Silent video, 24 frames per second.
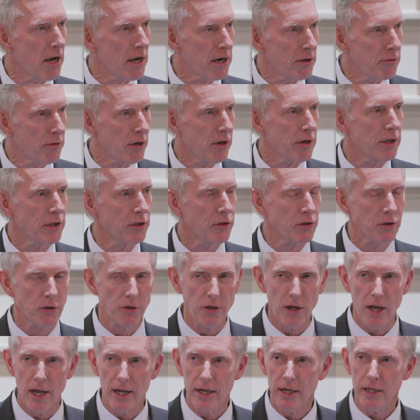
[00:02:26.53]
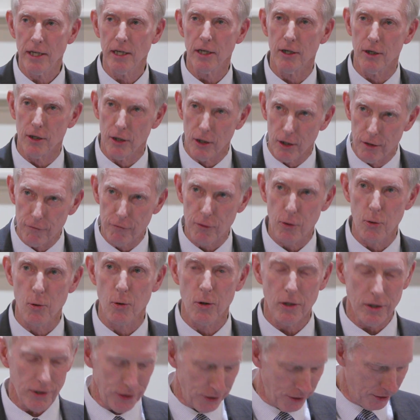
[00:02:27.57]
Honorary Society, of
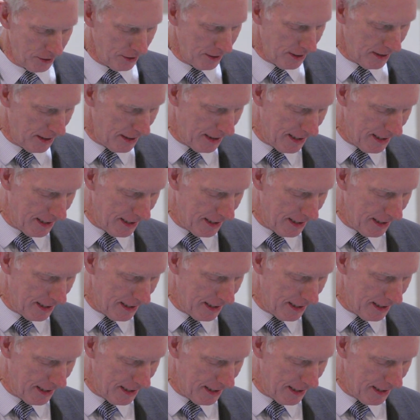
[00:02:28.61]
course.